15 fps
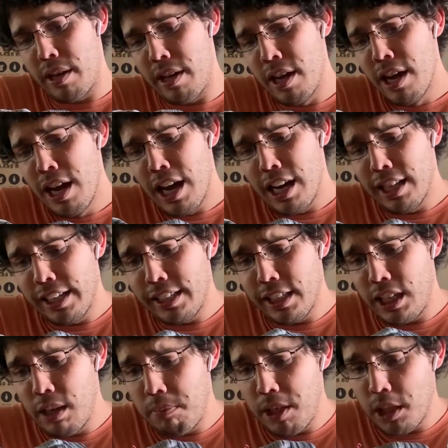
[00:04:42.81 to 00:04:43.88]
But I like
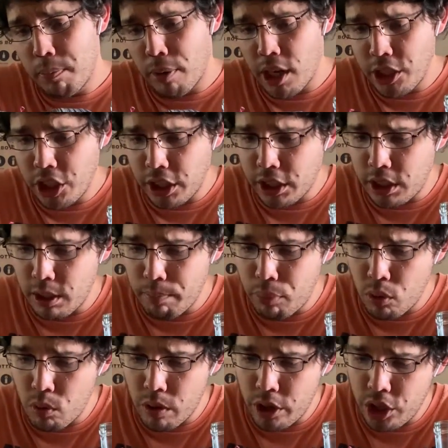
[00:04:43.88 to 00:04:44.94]
to keep these projects
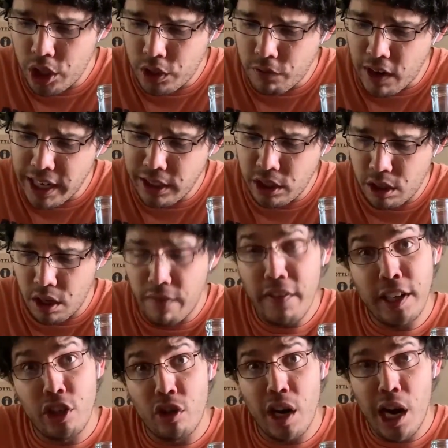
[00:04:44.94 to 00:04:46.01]
simple, where you just find stuff
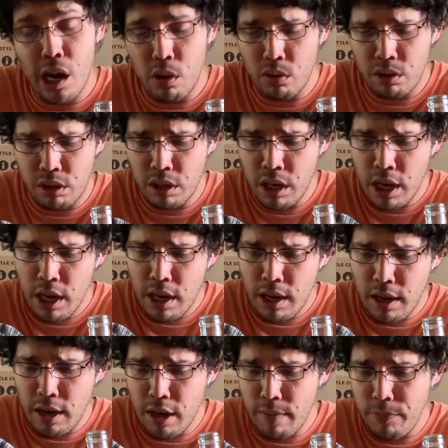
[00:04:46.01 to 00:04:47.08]
at your house.
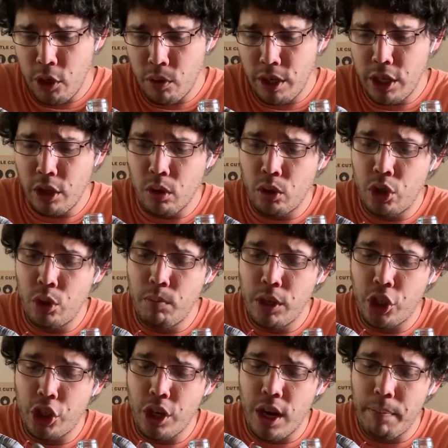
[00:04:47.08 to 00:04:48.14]
You don't need to go too
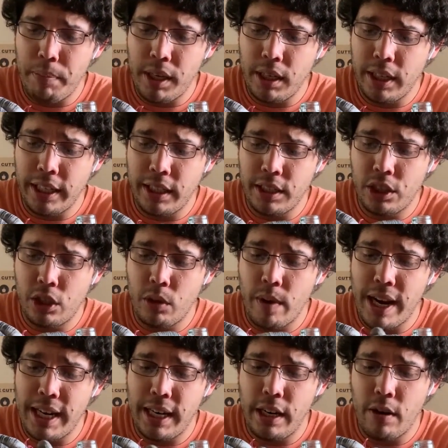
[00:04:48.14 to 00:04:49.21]
much shopping. Like this
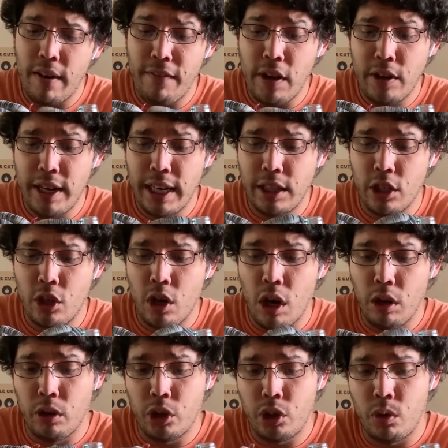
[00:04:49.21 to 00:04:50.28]
thread here, I found it at the
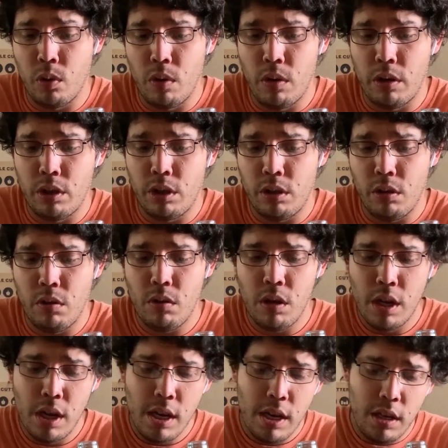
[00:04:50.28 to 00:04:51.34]
dollar store, so
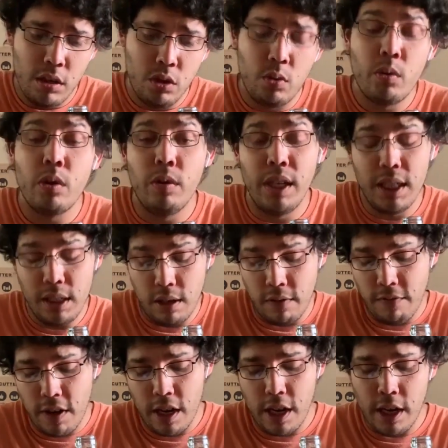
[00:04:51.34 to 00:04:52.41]
it was real easy
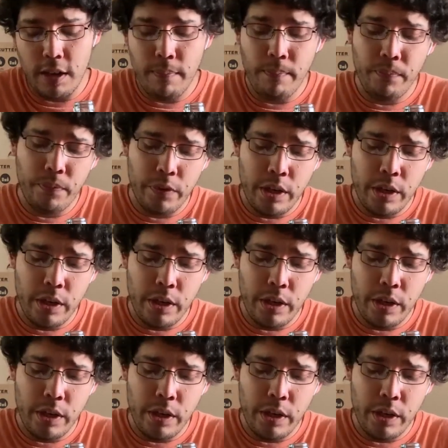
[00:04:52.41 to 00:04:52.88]
to find.